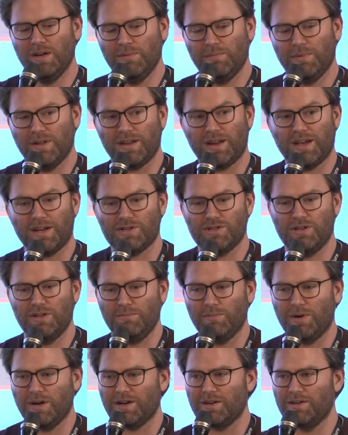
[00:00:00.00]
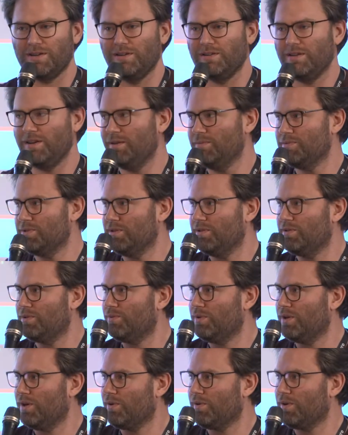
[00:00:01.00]
but that actually marketing teams need to
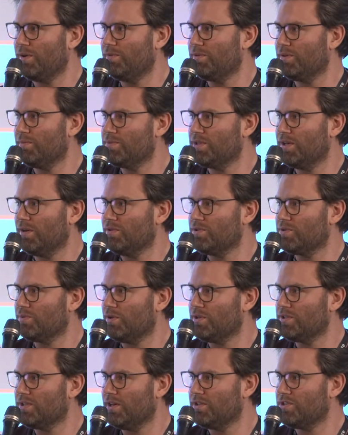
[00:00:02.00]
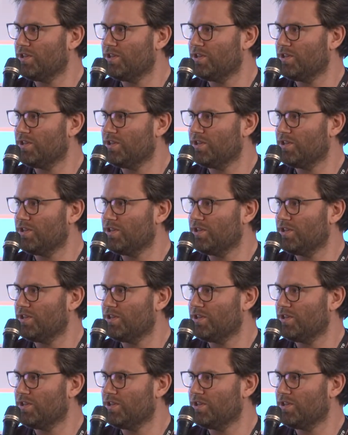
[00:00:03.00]
reorient themselves towards that